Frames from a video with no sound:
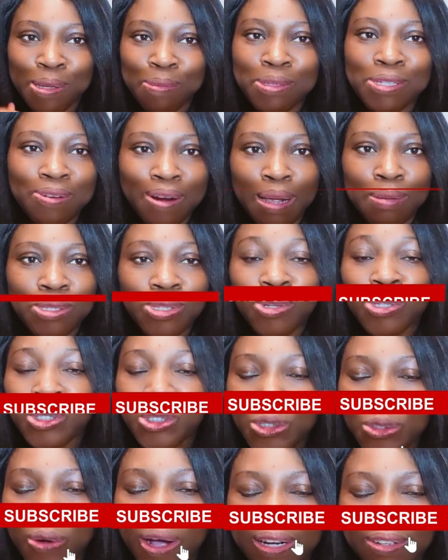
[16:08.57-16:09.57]
subscribe so
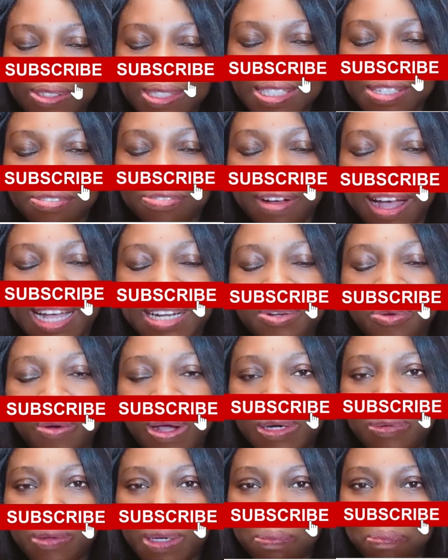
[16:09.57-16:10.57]
you are notified
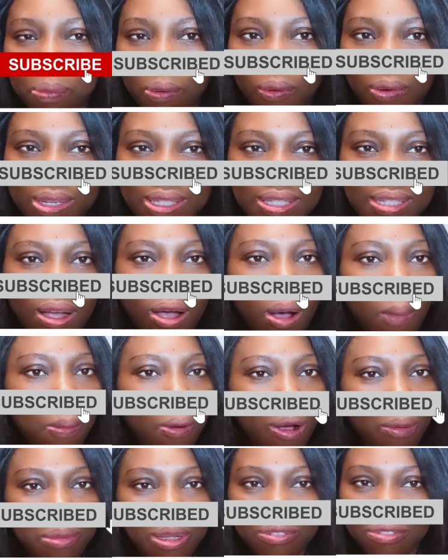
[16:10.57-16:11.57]
when we post
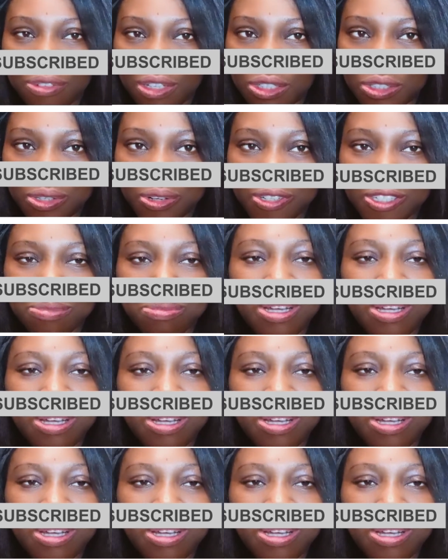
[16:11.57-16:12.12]
upcoming videos,